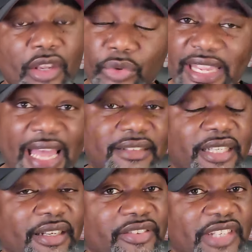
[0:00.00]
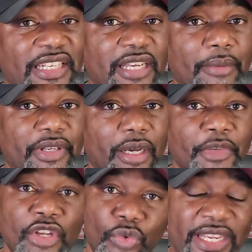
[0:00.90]
We got Tennessee coming
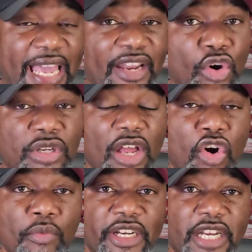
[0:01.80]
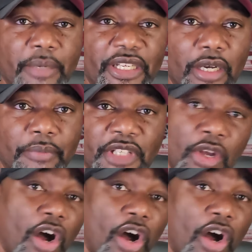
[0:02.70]
up. We got Oklahoma coming up.